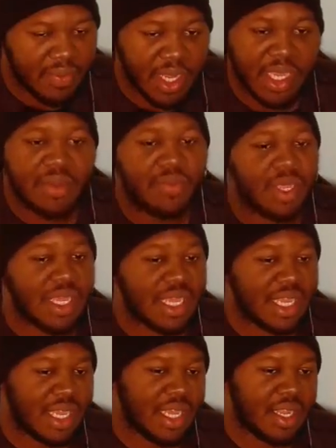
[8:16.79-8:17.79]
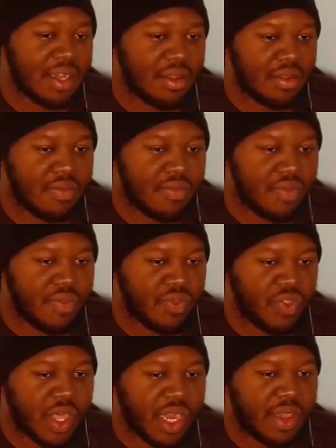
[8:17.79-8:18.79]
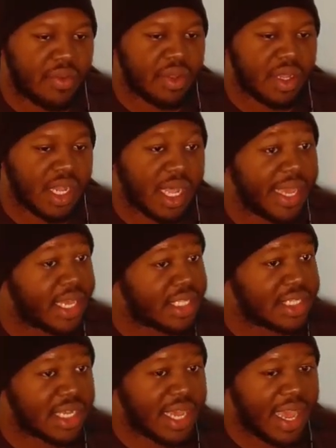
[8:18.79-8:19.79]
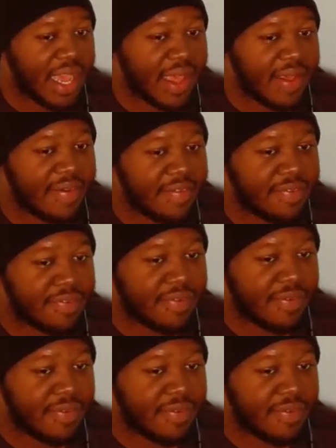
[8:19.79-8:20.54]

What can we get that I would like to have?